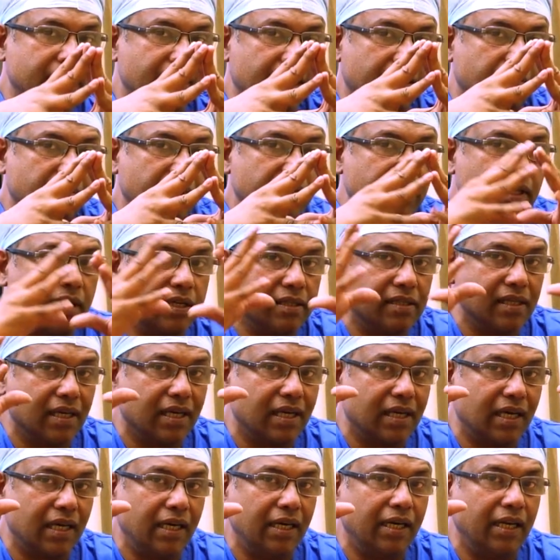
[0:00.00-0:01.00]
That means there is a
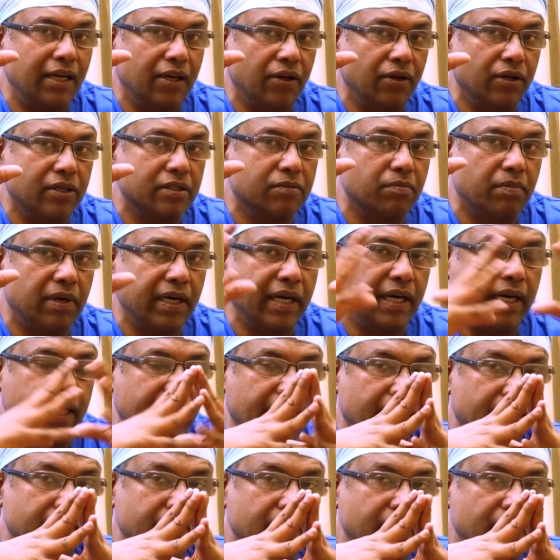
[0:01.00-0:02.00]
continuous
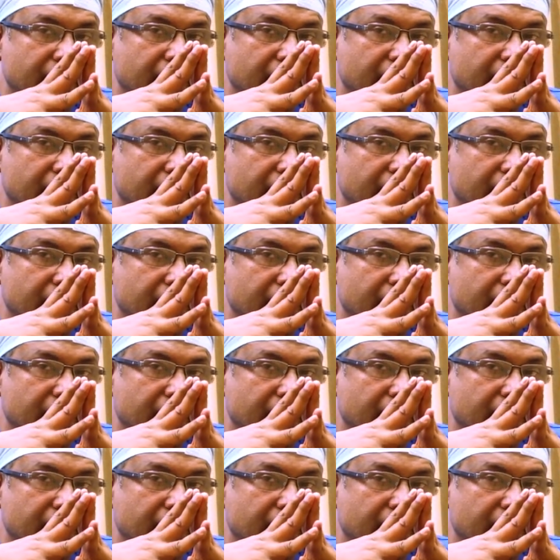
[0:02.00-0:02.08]
bleeding